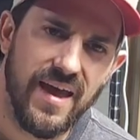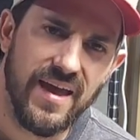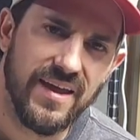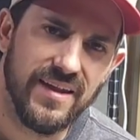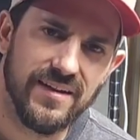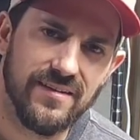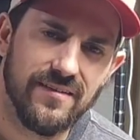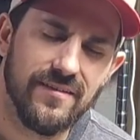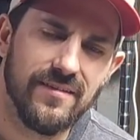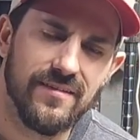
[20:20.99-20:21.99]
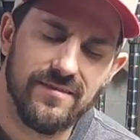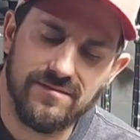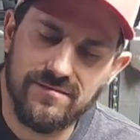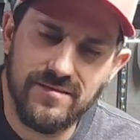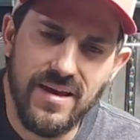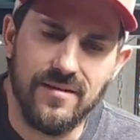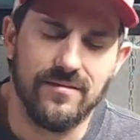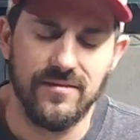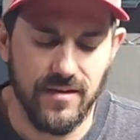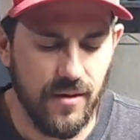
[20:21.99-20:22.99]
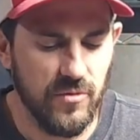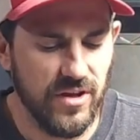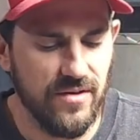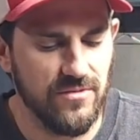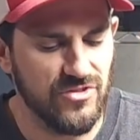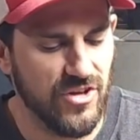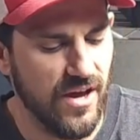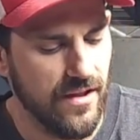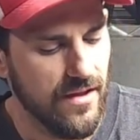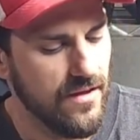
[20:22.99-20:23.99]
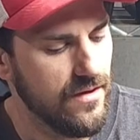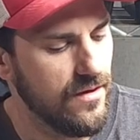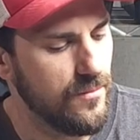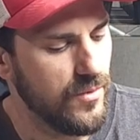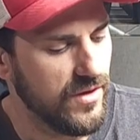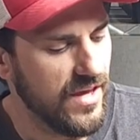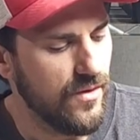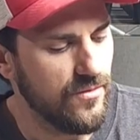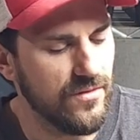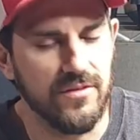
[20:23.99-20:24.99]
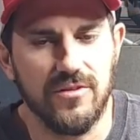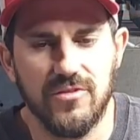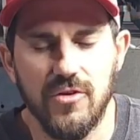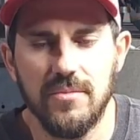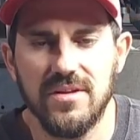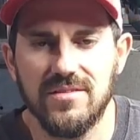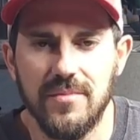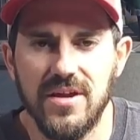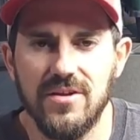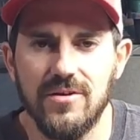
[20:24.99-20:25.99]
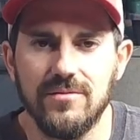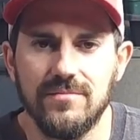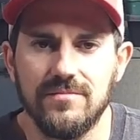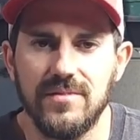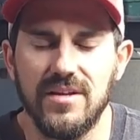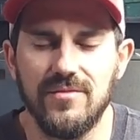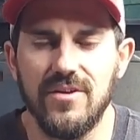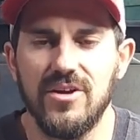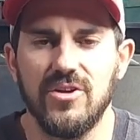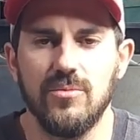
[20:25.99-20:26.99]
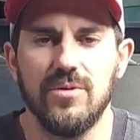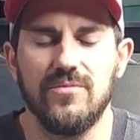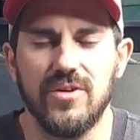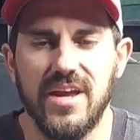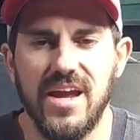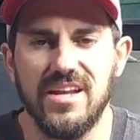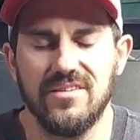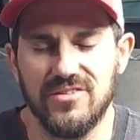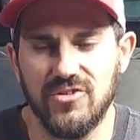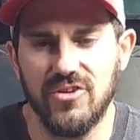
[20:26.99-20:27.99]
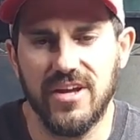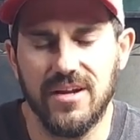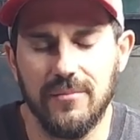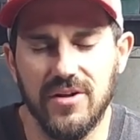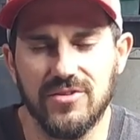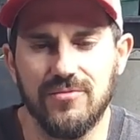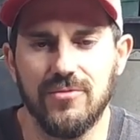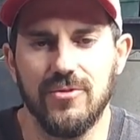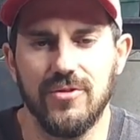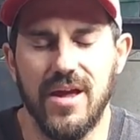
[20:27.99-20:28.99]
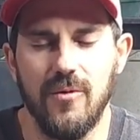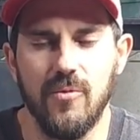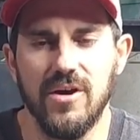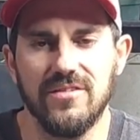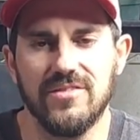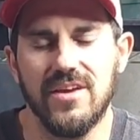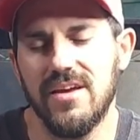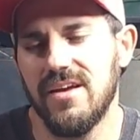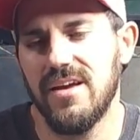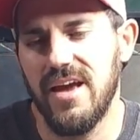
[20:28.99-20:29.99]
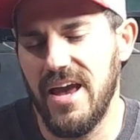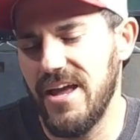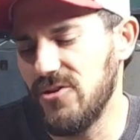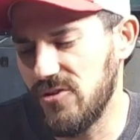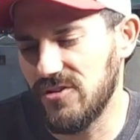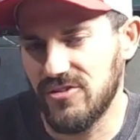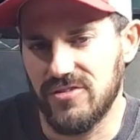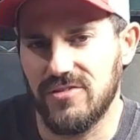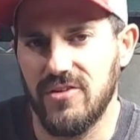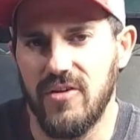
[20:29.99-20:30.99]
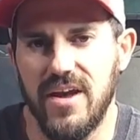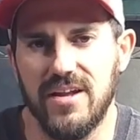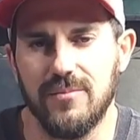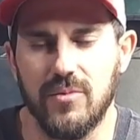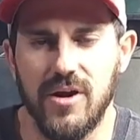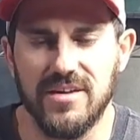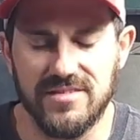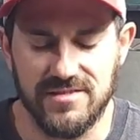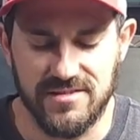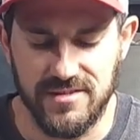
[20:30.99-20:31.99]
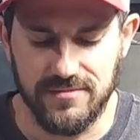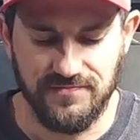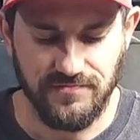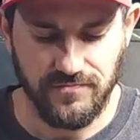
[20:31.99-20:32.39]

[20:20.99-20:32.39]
And yeah, I'm going to give it a shot. But yeah, with the determinate tomato, it's a very good one for canning because you're going to get a bunch of fruit at once, and you can just go ahead and process it.